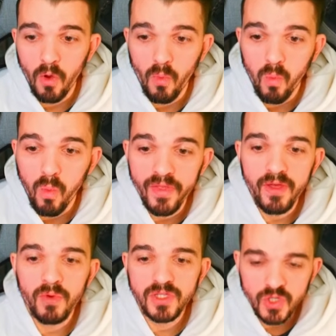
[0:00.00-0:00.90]
So what
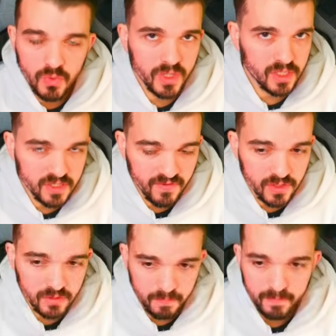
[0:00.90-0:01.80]
I want to do in this
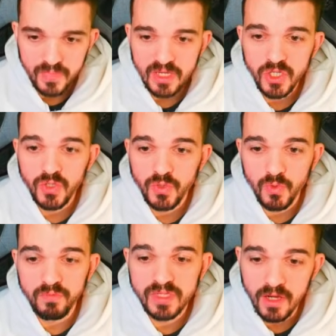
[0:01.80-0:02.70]
video is to
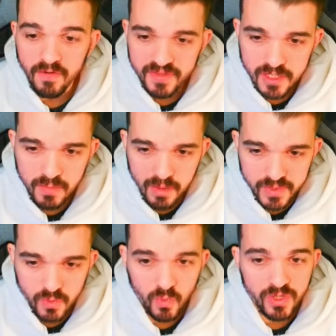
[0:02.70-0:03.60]
do 10 of these
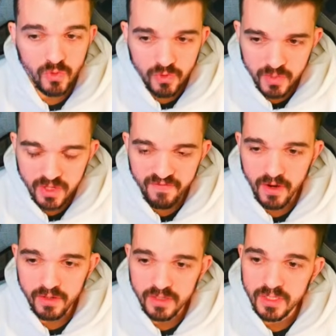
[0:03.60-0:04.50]
maps with good
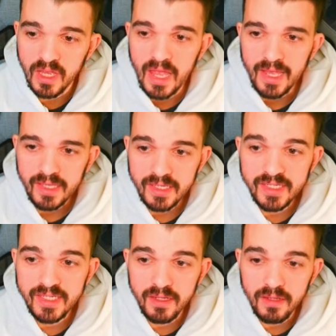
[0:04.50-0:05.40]
modifiers,
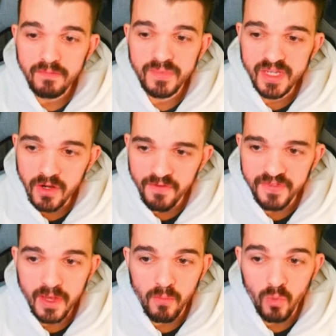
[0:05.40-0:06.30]
instill 10
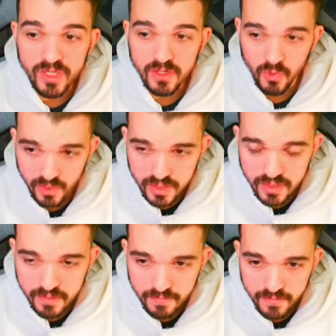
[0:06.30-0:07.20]
of them with
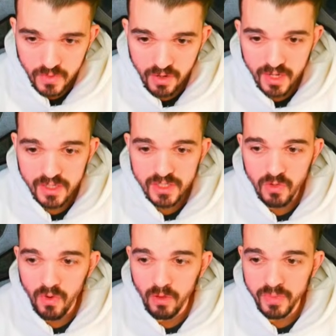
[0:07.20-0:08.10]
grid. Okay,
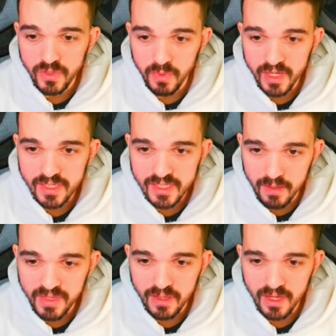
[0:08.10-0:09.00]
so I'll be doing
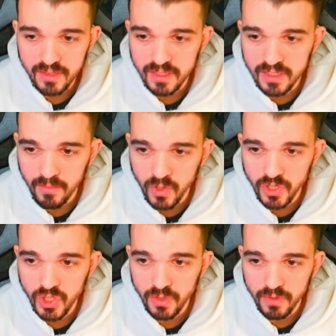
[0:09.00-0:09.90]
something like this. I'm
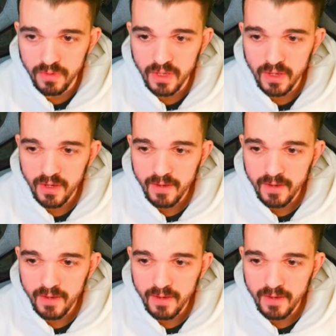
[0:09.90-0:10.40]
gonna show you.